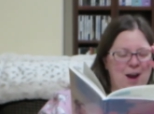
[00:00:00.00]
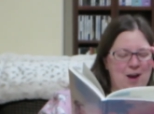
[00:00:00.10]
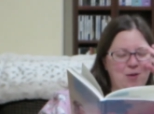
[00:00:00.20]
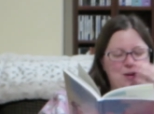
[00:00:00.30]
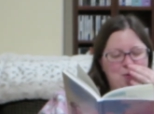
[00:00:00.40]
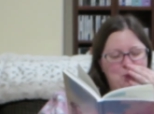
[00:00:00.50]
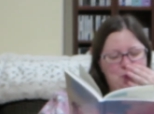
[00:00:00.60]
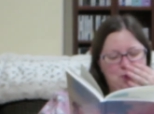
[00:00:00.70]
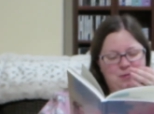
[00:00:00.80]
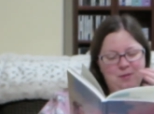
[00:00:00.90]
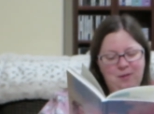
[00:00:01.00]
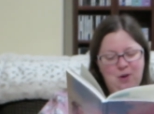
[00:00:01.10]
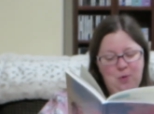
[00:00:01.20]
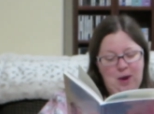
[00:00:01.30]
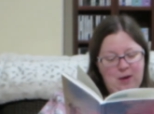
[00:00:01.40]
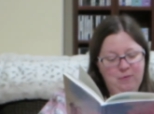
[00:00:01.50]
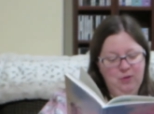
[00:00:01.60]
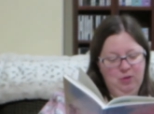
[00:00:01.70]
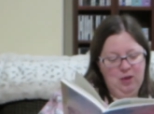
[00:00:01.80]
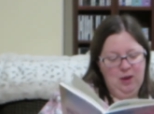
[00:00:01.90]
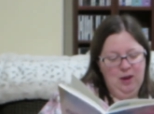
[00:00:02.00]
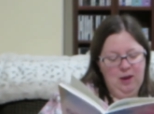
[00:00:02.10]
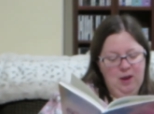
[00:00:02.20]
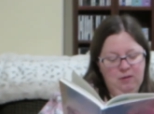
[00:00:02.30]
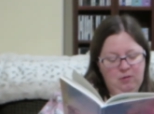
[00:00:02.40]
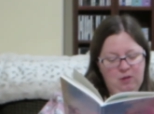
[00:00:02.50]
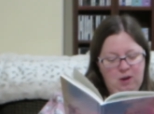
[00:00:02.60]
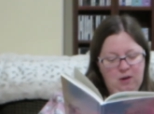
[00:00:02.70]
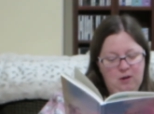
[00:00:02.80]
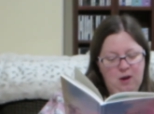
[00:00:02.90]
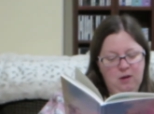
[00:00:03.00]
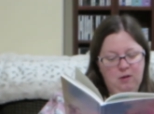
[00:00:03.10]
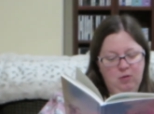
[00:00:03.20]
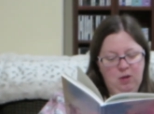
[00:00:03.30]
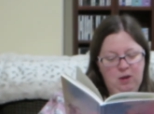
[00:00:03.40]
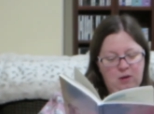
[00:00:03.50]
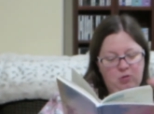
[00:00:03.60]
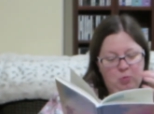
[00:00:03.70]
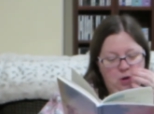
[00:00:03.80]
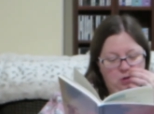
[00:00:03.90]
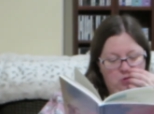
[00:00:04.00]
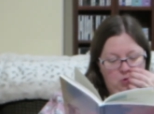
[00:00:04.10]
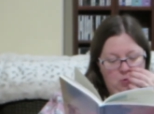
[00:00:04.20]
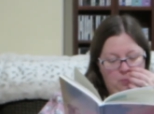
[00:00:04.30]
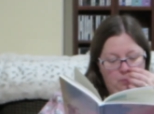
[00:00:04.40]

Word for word: how can a person know everything at 18 and nothing at 22?